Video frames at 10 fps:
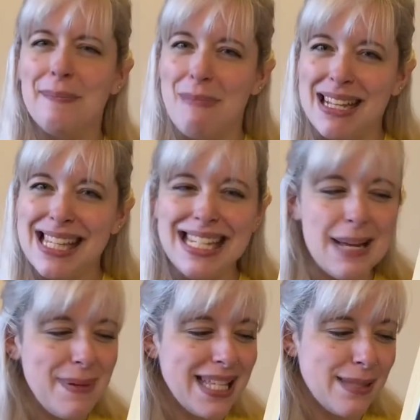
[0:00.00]
Mustn't
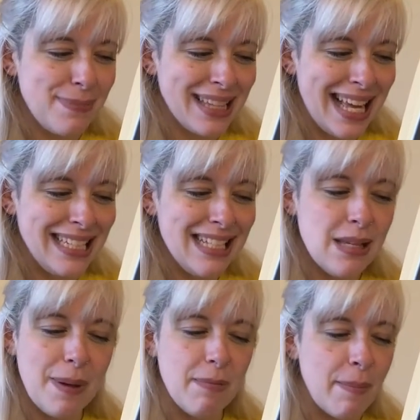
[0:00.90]
it be splendid
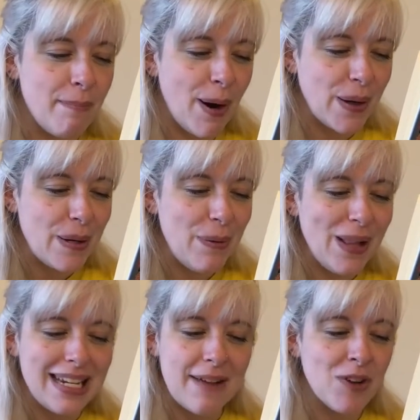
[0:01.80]
to be remarkable
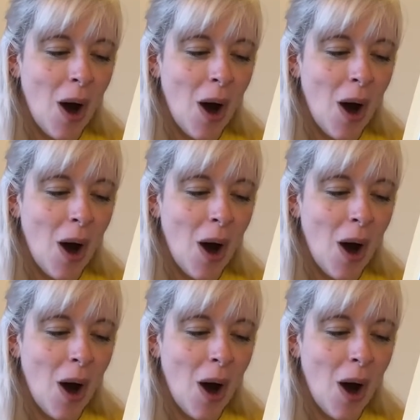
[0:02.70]
and have